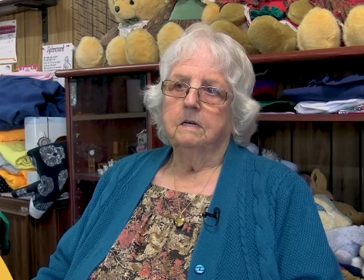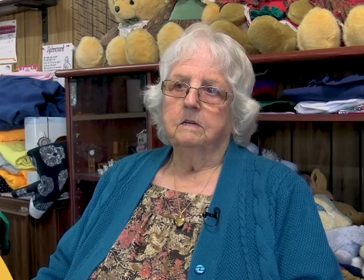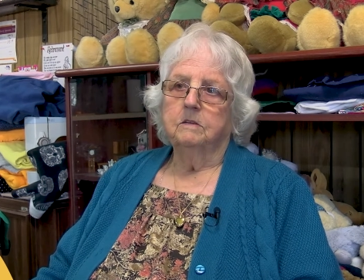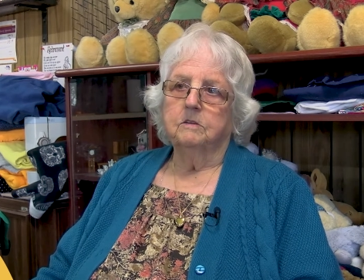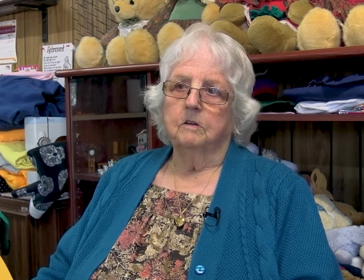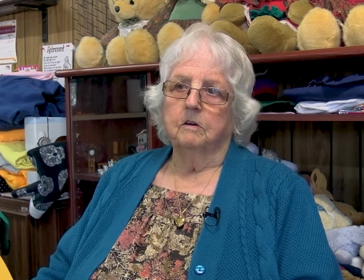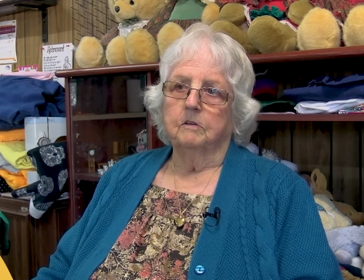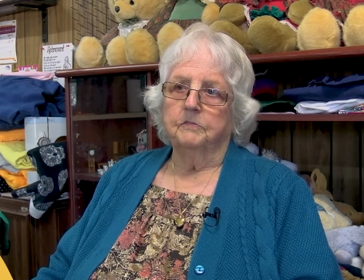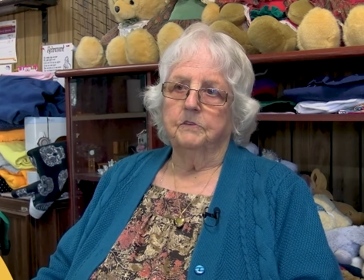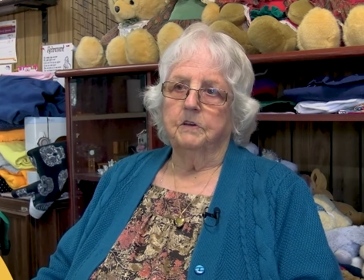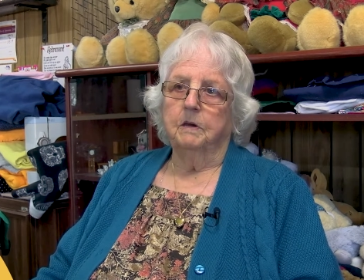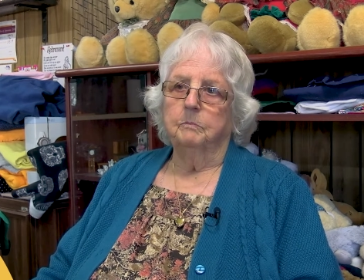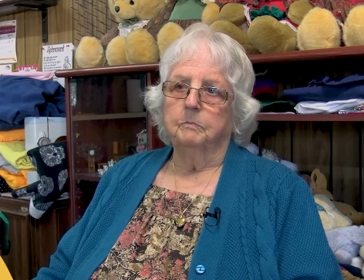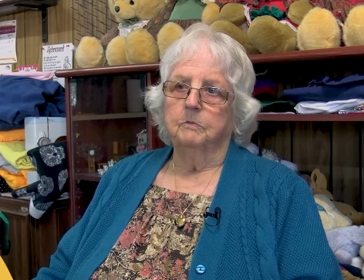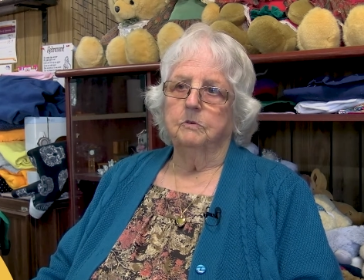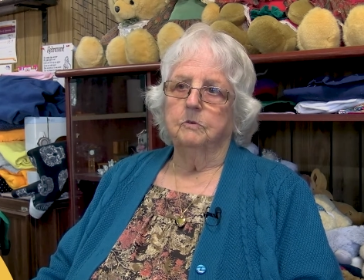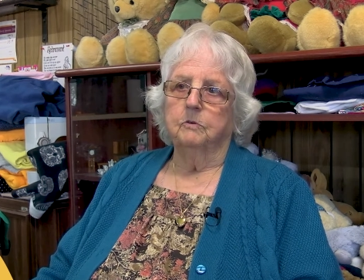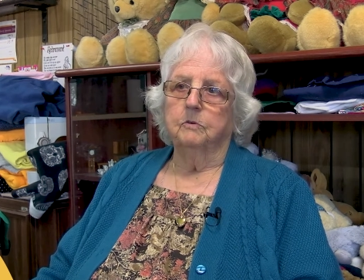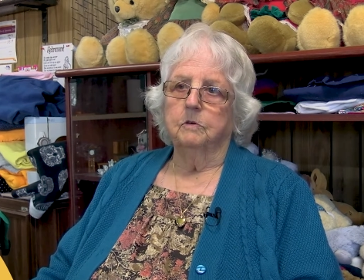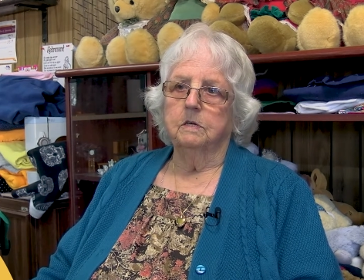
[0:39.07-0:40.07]
so I've
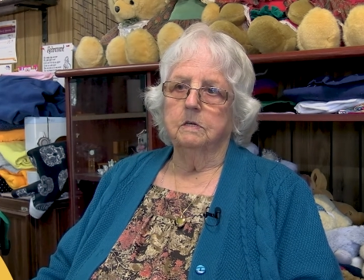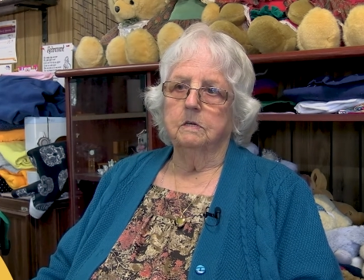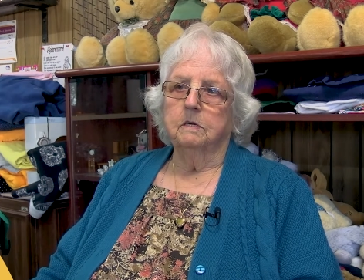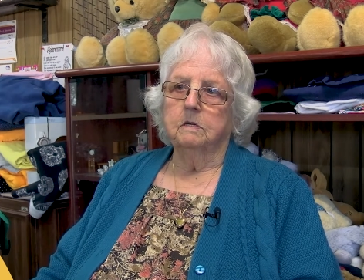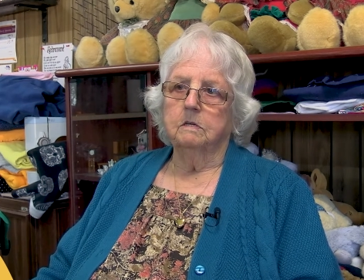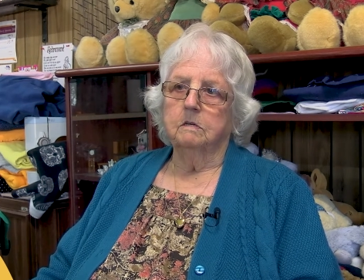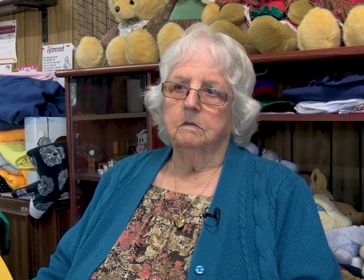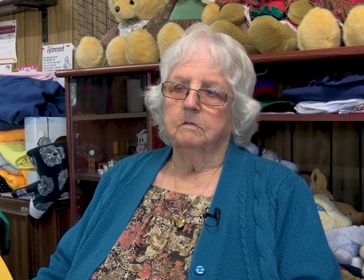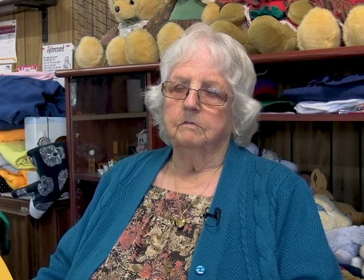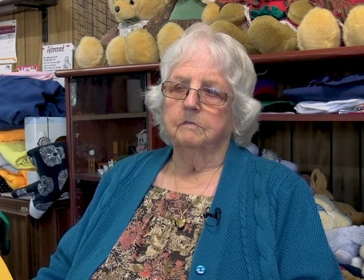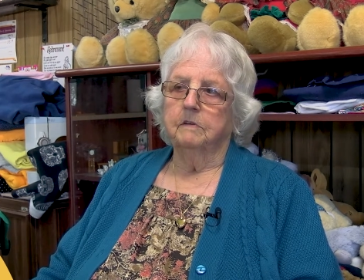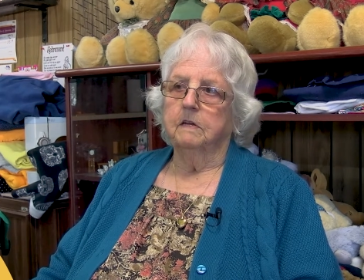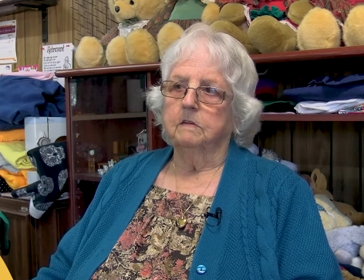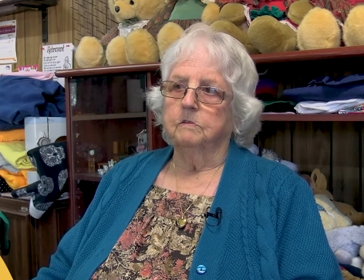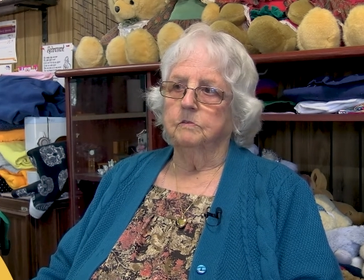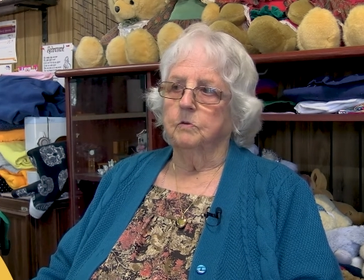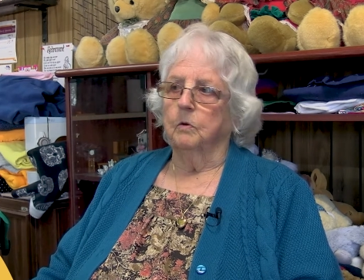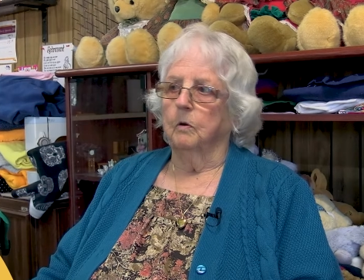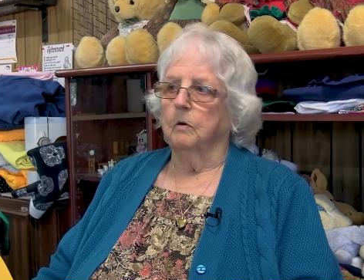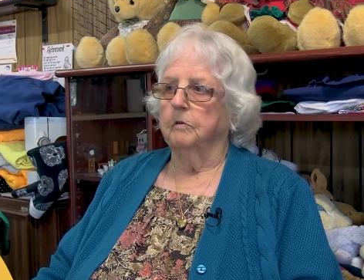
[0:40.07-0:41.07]
kept doing it. I've
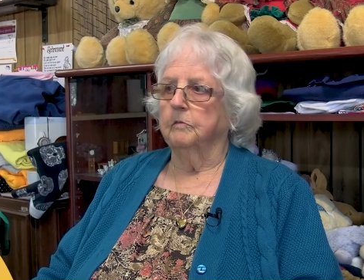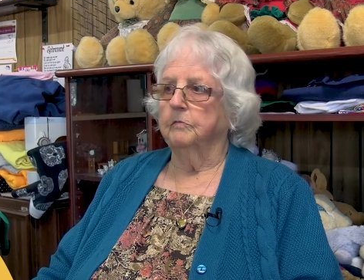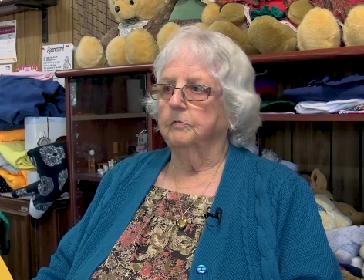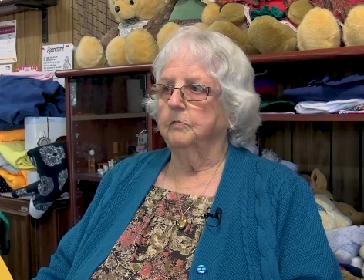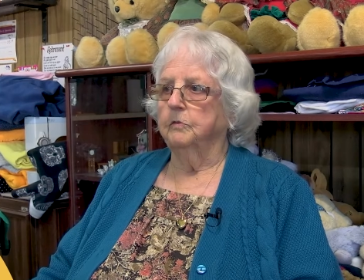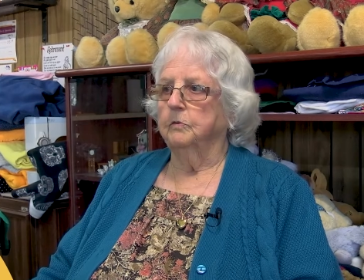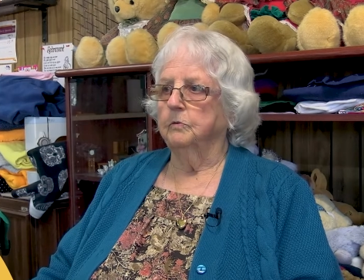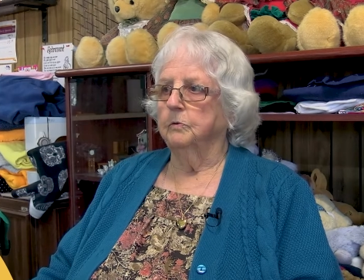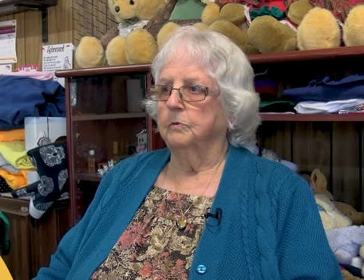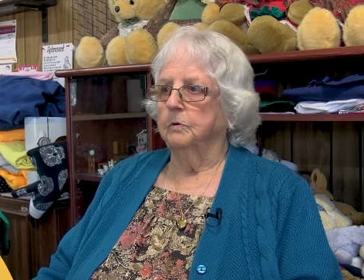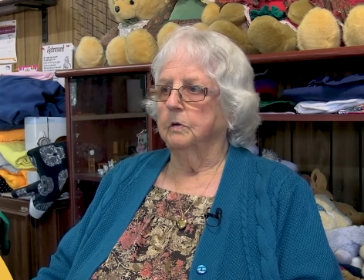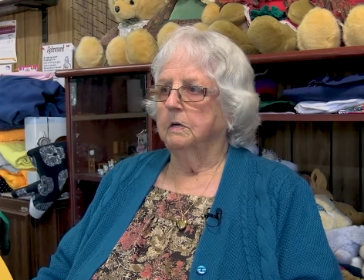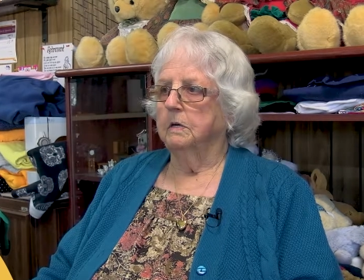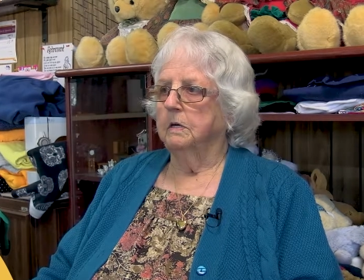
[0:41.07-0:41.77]
had quite a few